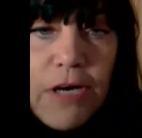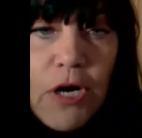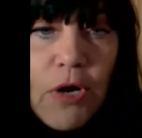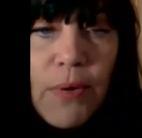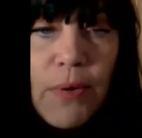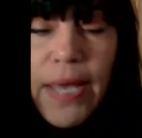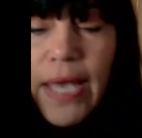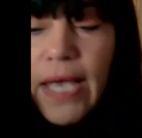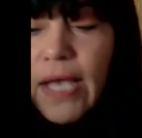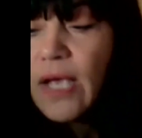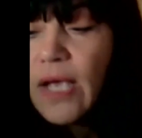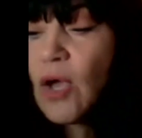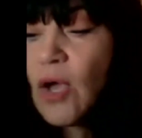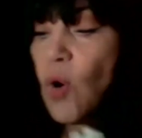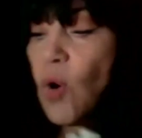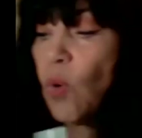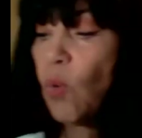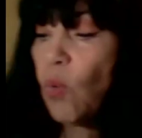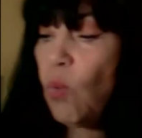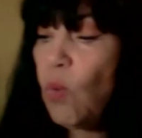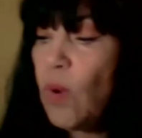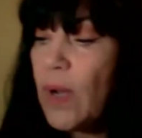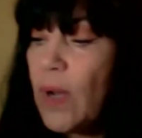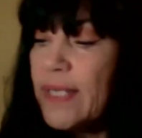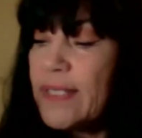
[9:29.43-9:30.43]
Okay,
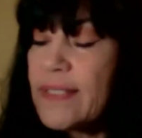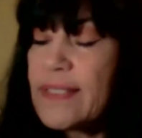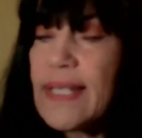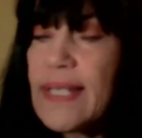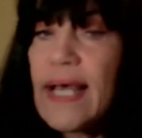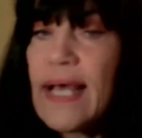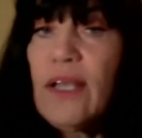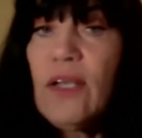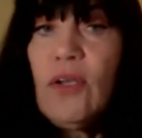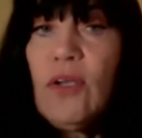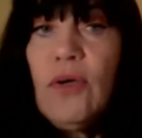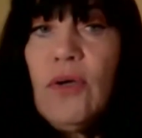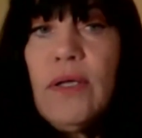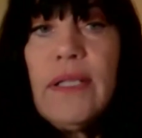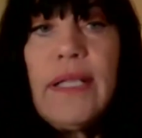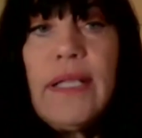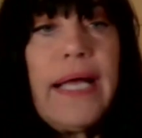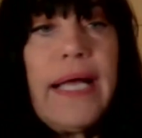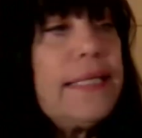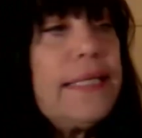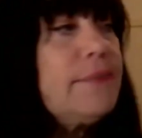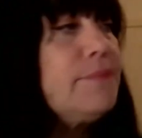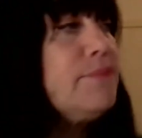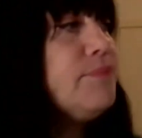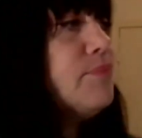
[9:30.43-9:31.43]
what does that look
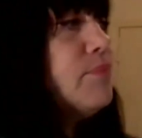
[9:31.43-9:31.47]
like?